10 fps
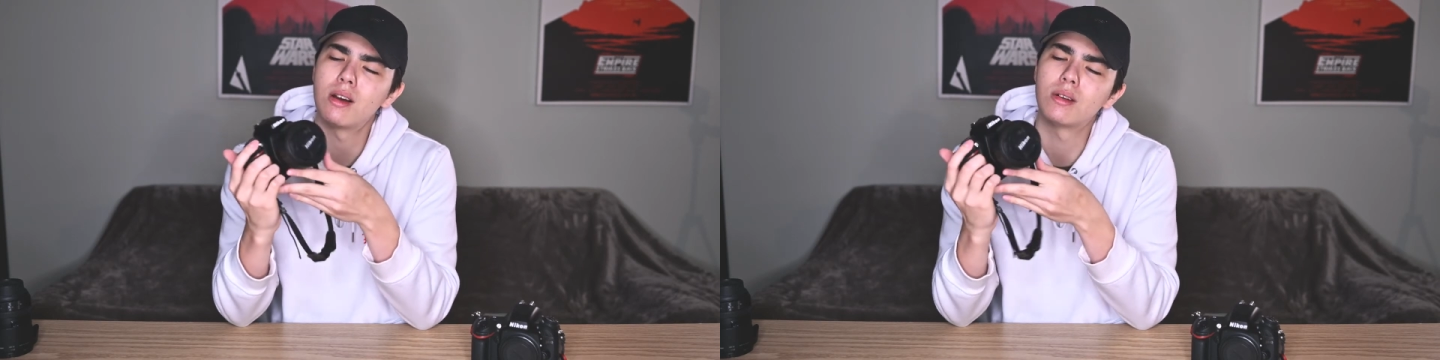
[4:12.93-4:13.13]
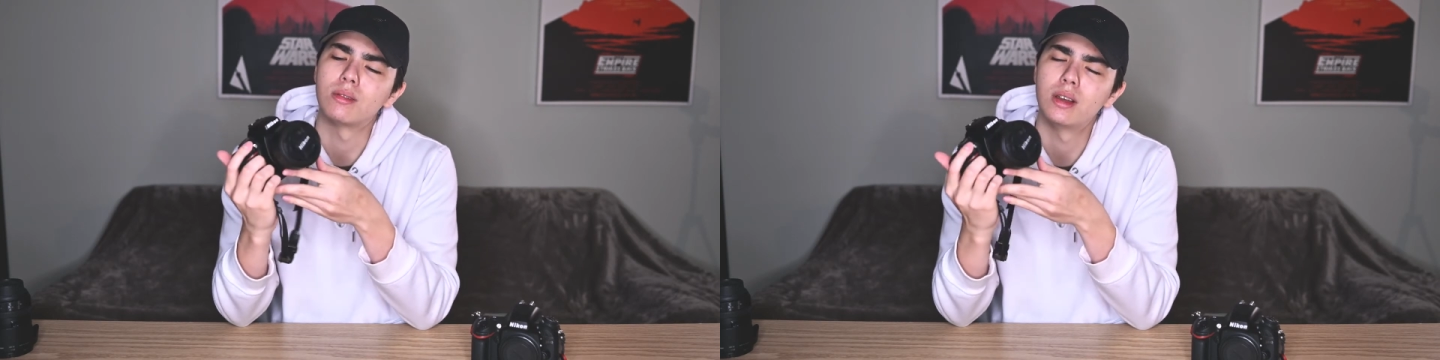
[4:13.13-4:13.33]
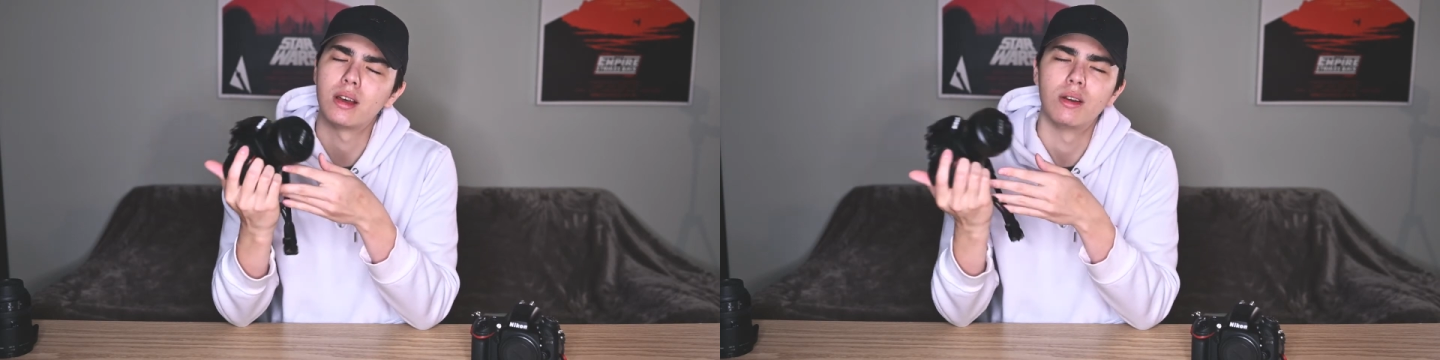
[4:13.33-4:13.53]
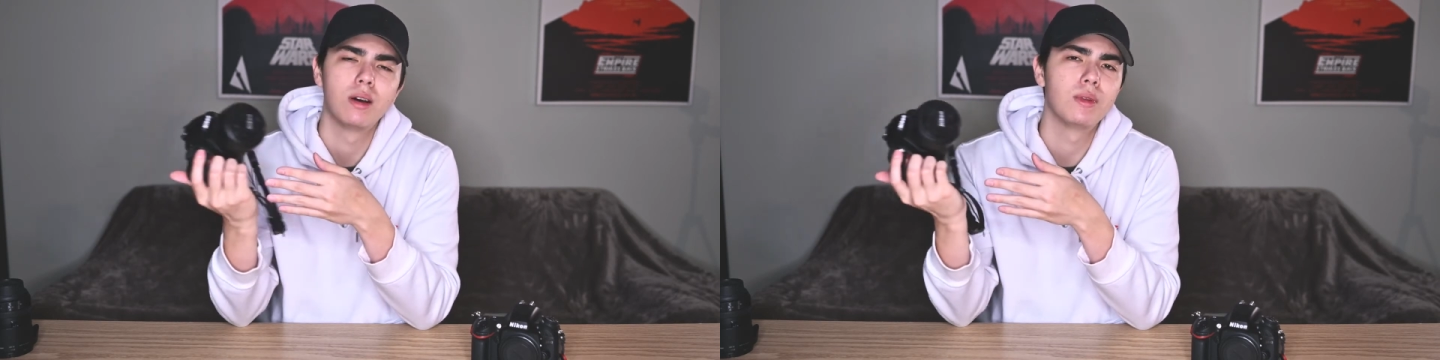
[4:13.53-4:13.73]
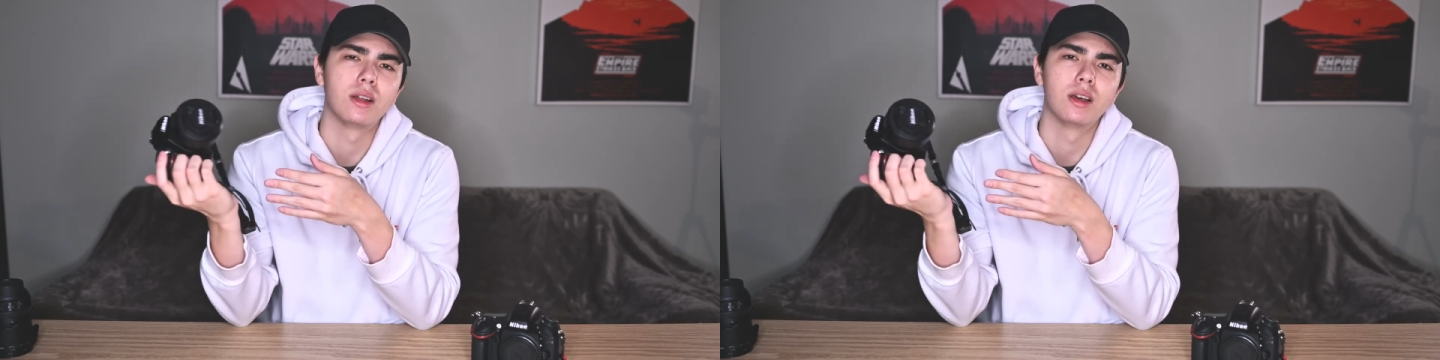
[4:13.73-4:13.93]
oh yeah, no,
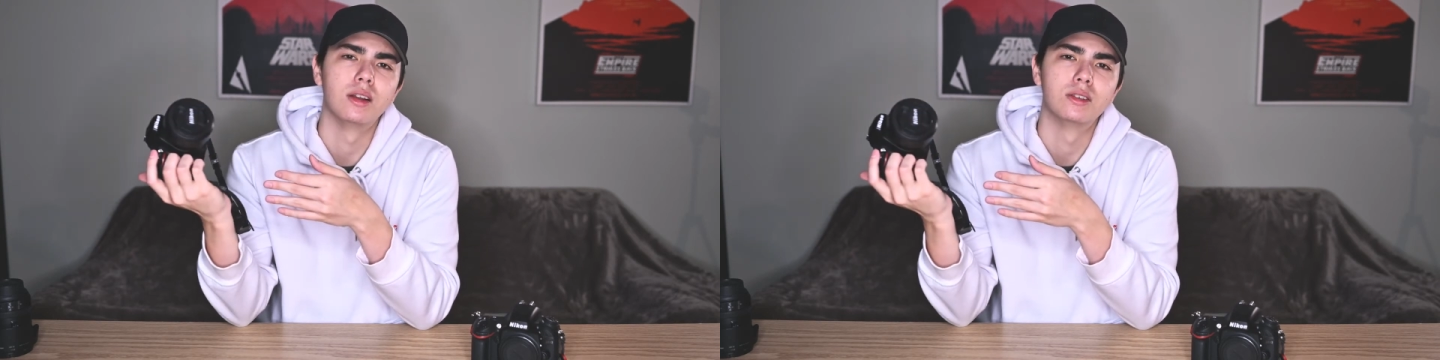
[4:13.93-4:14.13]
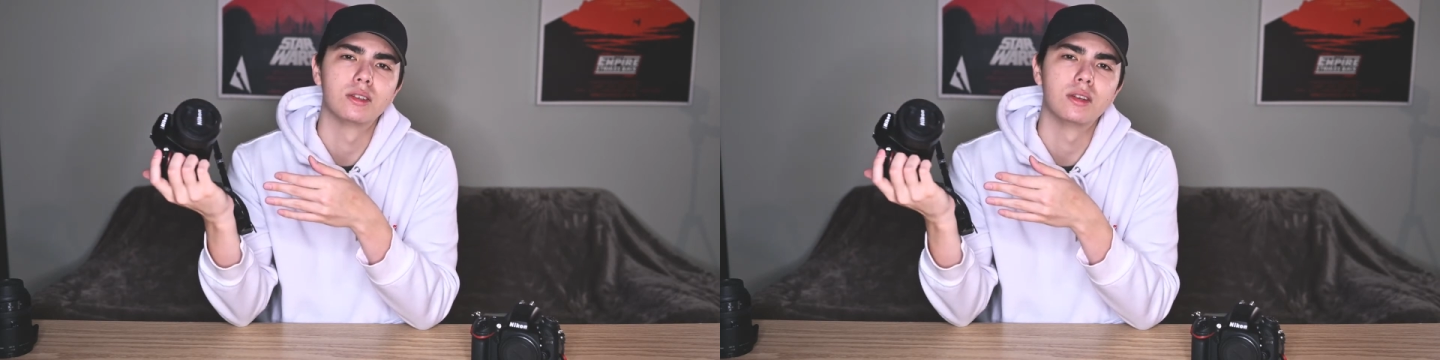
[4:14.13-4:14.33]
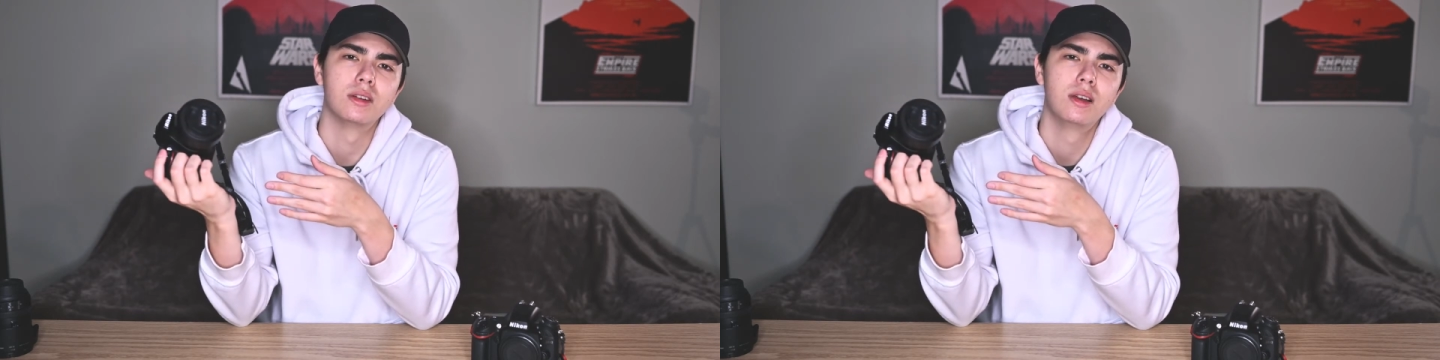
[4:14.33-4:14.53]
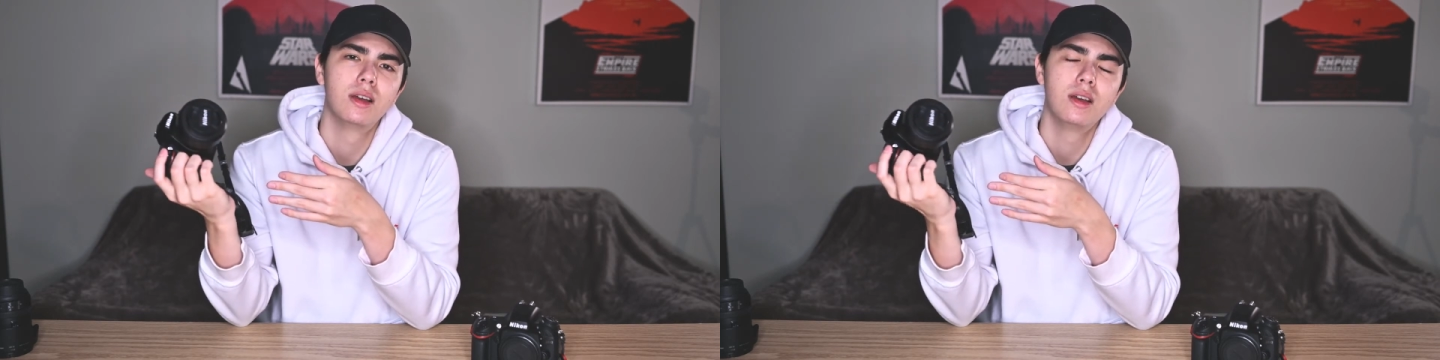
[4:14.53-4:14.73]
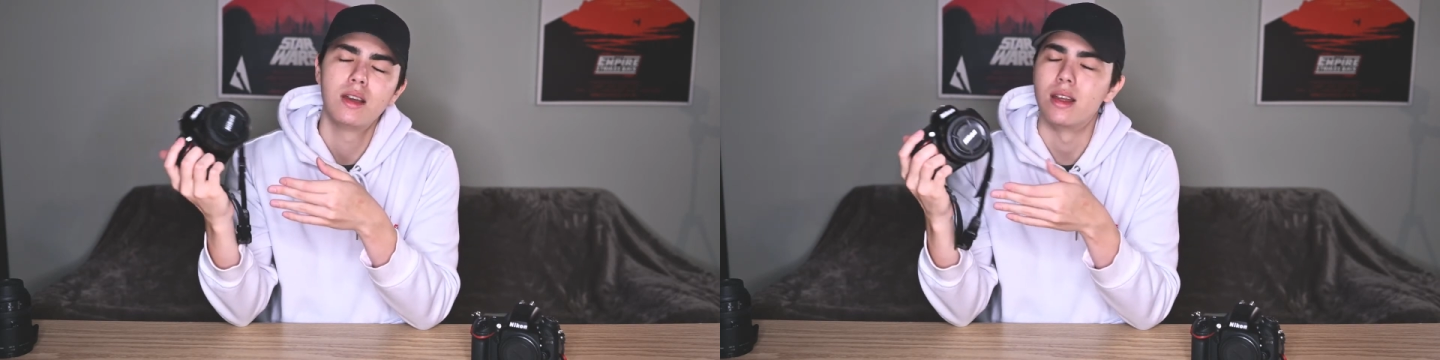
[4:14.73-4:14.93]
I'm not that interested.
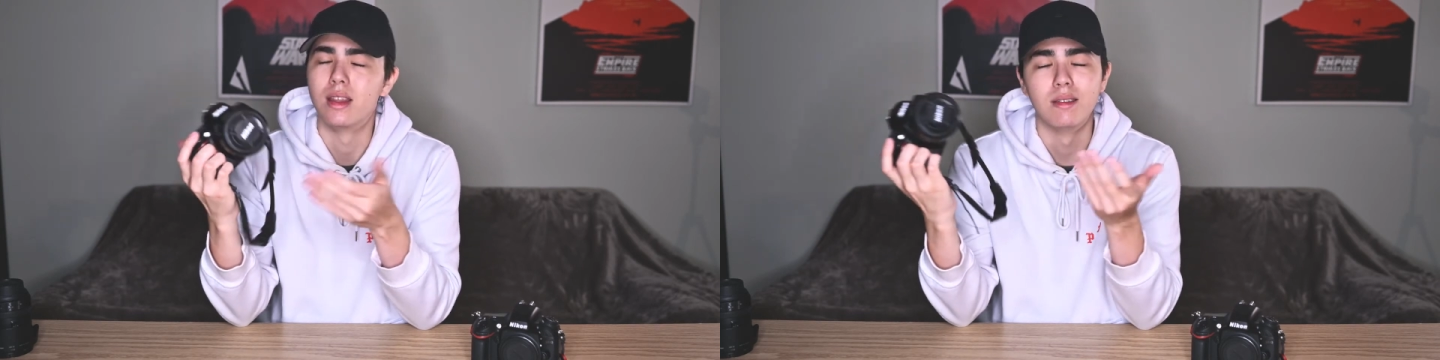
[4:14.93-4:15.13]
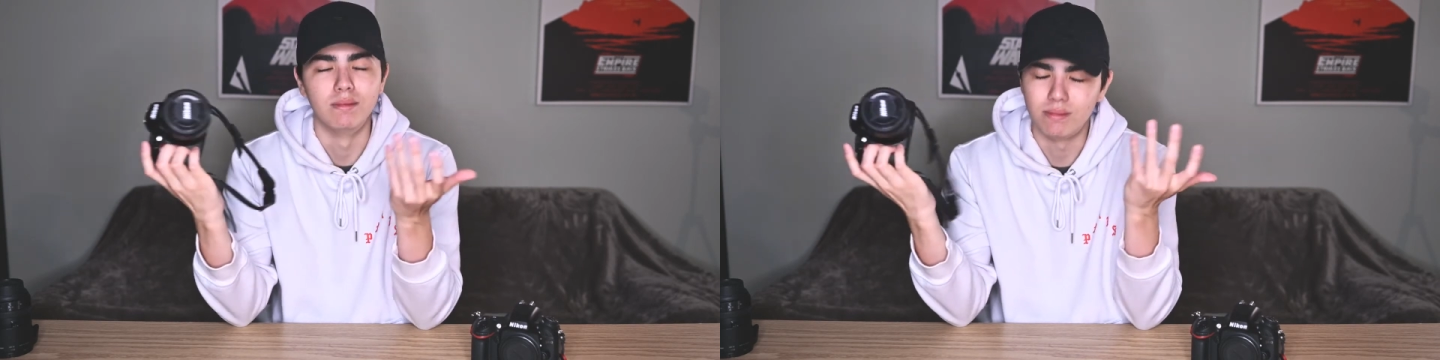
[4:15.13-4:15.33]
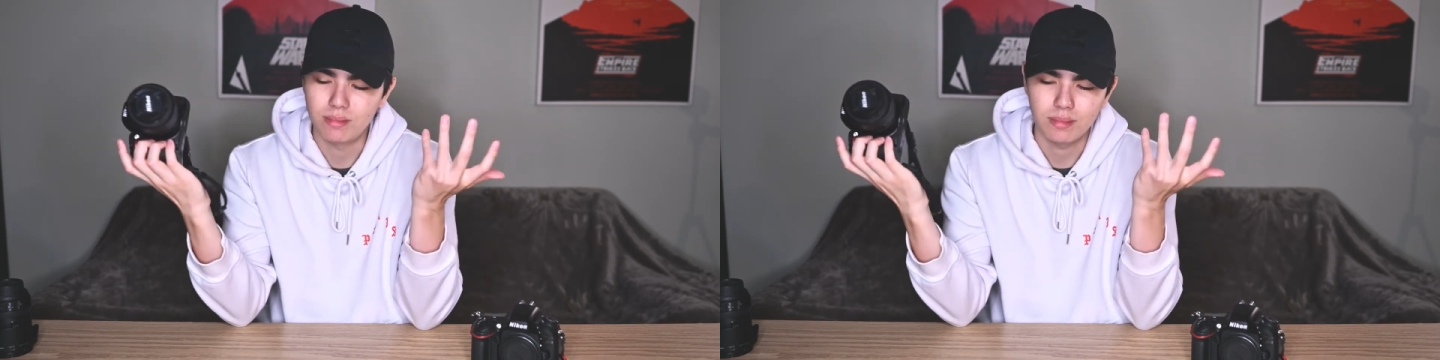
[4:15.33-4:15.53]
And then